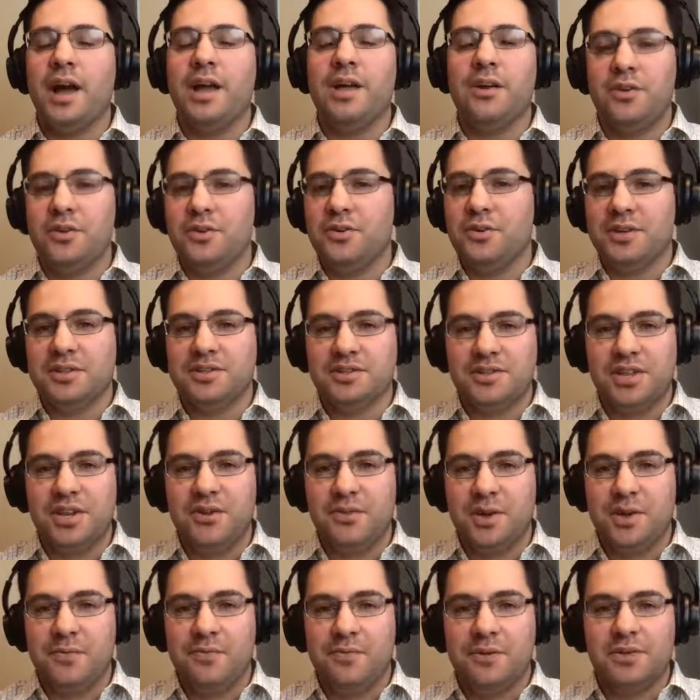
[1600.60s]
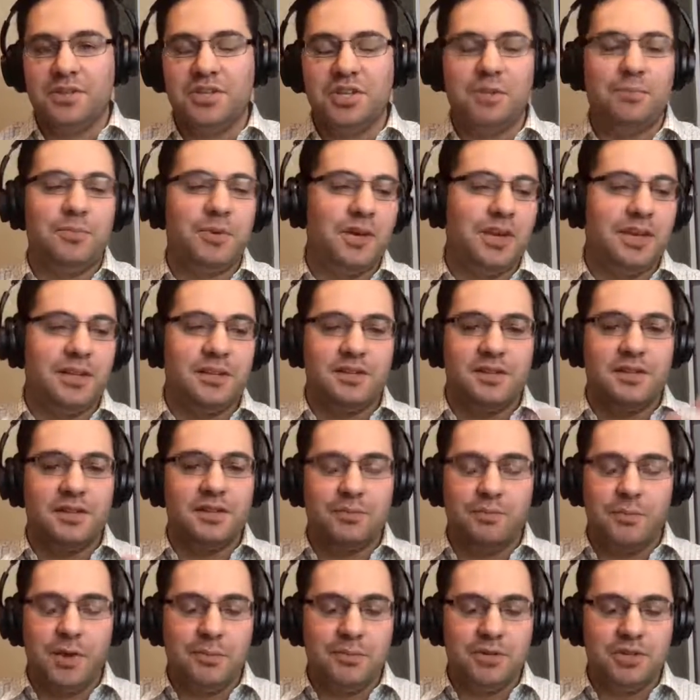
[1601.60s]
are you considering free shipping, and
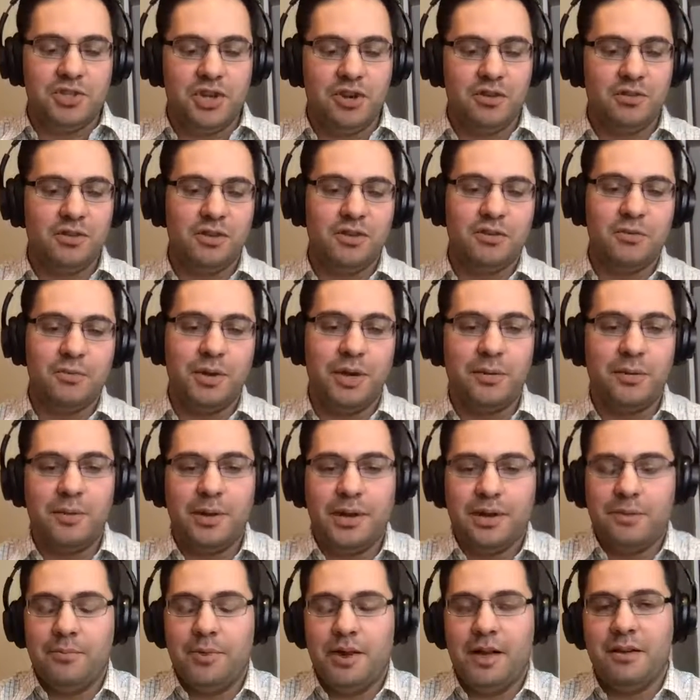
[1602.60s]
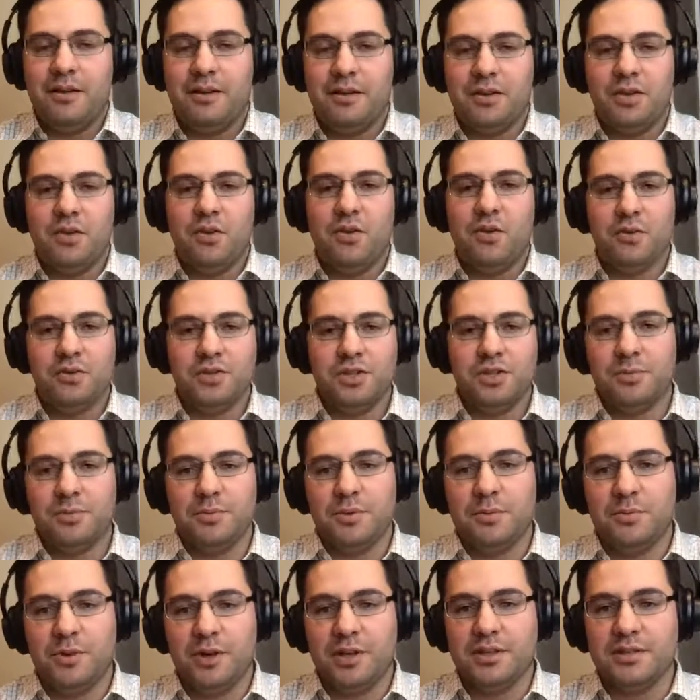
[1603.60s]
maybe share a little bit about your whole shipping
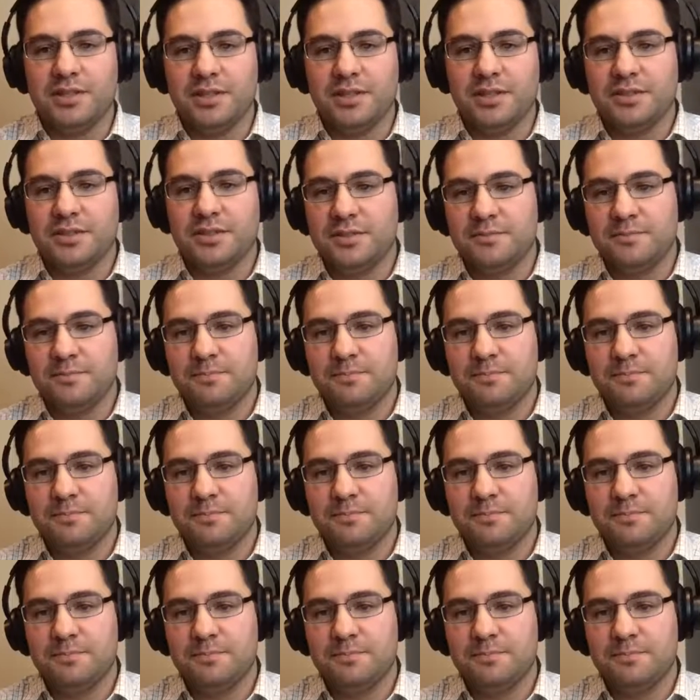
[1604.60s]
process?